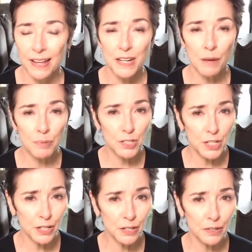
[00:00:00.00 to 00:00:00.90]
Number
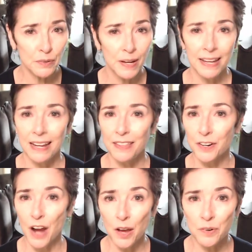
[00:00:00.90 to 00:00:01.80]
two, in
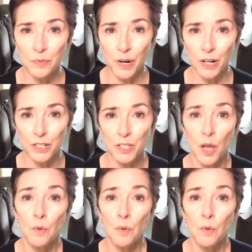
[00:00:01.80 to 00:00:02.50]
their own words,